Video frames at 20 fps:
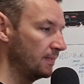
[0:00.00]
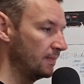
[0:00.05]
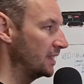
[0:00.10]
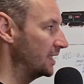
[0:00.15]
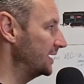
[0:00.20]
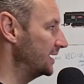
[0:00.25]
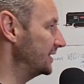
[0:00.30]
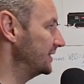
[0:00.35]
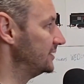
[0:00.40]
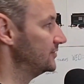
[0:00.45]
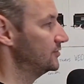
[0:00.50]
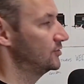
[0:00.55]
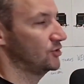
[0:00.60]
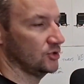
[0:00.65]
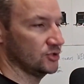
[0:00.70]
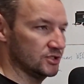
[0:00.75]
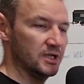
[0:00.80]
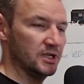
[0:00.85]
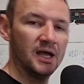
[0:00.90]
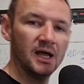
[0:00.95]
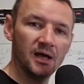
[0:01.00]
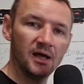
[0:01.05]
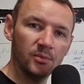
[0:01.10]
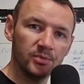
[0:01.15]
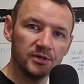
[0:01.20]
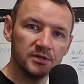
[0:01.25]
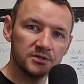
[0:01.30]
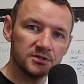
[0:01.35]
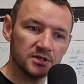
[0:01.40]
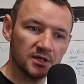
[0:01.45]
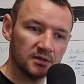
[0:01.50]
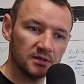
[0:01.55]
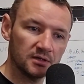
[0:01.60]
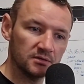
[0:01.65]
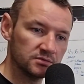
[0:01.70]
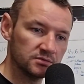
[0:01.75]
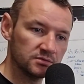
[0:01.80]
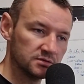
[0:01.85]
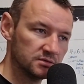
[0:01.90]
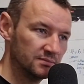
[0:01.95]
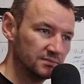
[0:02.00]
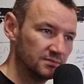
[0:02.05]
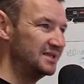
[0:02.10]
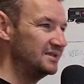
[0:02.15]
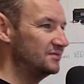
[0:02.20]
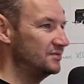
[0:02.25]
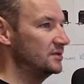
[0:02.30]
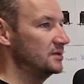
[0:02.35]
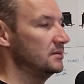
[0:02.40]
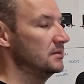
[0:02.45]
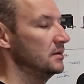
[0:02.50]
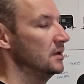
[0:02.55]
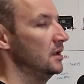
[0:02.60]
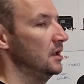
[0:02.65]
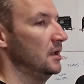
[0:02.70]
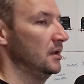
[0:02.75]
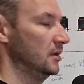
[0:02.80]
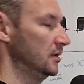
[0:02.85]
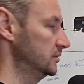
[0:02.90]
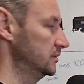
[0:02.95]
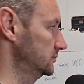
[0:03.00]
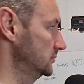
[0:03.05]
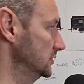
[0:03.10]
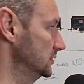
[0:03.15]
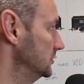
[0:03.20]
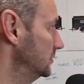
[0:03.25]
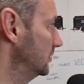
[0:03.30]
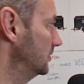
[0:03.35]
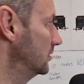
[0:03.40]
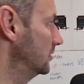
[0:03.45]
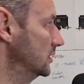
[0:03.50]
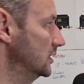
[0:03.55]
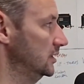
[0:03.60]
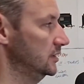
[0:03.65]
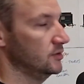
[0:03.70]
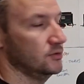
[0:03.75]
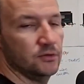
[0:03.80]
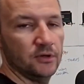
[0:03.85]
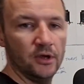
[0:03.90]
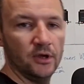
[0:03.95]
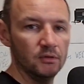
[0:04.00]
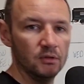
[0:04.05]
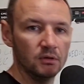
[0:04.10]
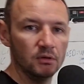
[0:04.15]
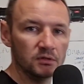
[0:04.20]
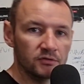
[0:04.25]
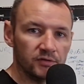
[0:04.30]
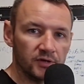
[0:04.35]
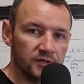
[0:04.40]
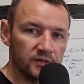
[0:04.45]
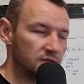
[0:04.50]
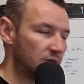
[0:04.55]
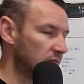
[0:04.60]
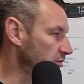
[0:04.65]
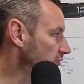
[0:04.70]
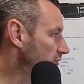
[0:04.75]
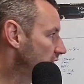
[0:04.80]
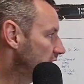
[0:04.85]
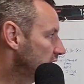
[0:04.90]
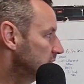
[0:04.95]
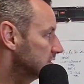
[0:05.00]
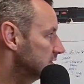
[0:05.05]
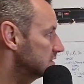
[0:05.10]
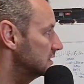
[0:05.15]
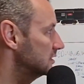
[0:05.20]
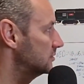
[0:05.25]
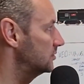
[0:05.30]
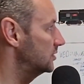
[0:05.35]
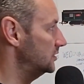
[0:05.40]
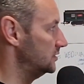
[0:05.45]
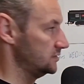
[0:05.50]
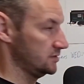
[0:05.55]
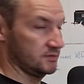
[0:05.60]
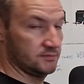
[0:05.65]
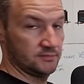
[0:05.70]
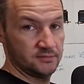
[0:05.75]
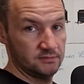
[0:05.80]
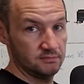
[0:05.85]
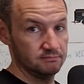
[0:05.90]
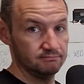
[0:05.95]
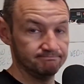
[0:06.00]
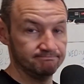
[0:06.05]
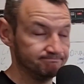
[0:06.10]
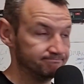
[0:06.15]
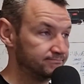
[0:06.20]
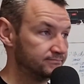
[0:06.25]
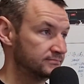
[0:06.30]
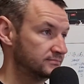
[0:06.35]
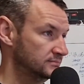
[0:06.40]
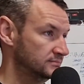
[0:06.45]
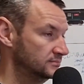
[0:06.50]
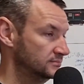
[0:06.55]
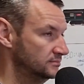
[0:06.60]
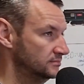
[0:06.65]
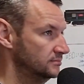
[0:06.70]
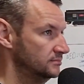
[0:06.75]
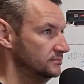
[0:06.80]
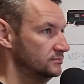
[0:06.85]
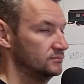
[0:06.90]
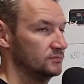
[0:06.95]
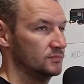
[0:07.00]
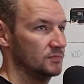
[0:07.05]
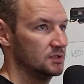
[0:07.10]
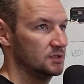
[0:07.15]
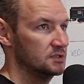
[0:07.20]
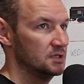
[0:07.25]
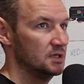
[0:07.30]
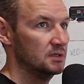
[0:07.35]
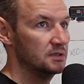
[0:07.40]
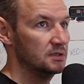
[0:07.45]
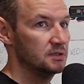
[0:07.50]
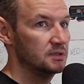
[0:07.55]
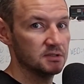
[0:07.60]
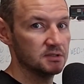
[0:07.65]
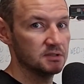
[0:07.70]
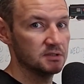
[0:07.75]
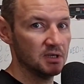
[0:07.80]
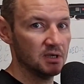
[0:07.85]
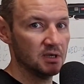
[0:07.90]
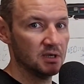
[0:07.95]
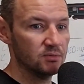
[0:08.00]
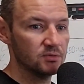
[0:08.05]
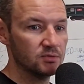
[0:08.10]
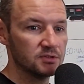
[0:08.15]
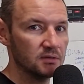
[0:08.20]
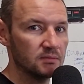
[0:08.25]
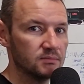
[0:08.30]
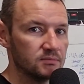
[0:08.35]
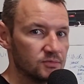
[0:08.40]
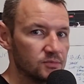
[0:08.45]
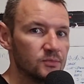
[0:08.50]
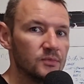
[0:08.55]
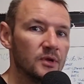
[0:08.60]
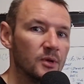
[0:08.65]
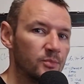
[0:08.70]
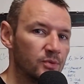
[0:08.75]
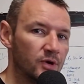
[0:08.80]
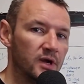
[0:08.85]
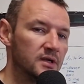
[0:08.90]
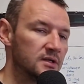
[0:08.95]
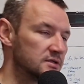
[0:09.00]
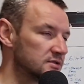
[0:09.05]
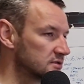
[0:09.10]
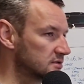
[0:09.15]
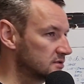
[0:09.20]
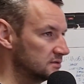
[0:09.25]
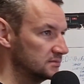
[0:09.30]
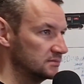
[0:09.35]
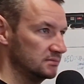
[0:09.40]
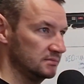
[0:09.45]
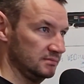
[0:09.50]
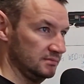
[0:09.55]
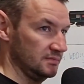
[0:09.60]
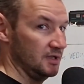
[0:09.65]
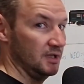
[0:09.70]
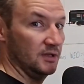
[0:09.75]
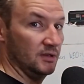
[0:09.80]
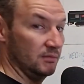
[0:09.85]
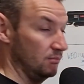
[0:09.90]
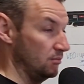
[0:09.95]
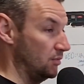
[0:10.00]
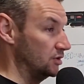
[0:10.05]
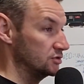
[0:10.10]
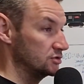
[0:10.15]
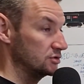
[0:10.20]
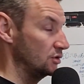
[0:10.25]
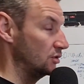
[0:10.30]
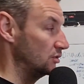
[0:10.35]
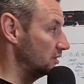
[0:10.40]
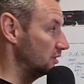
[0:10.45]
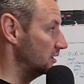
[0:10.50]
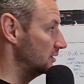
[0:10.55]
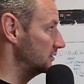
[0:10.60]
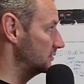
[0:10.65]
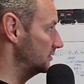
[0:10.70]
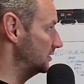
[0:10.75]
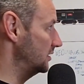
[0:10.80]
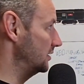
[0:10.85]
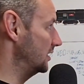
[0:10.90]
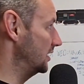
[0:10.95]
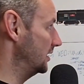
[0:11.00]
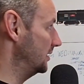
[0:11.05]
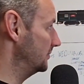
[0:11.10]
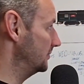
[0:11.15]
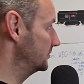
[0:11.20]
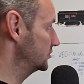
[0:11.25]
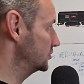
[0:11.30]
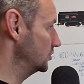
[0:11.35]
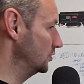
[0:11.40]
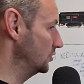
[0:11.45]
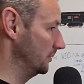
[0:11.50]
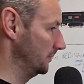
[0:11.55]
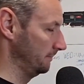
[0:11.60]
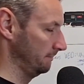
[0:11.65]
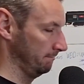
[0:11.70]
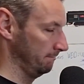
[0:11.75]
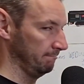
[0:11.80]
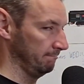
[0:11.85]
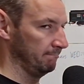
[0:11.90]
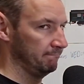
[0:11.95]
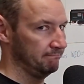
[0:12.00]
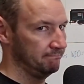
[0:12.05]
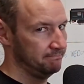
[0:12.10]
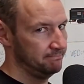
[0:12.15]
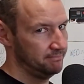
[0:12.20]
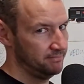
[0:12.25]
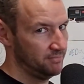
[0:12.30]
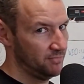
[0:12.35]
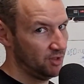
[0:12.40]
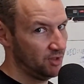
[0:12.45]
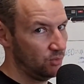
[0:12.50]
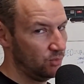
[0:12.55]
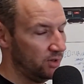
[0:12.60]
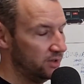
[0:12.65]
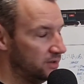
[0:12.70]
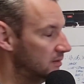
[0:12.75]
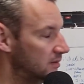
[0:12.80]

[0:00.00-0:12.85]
That doesn't happen in signals. Even, I don't know how long I've had double filaments in them, but certainly since I was an apprentice, and much longer than that, so a while.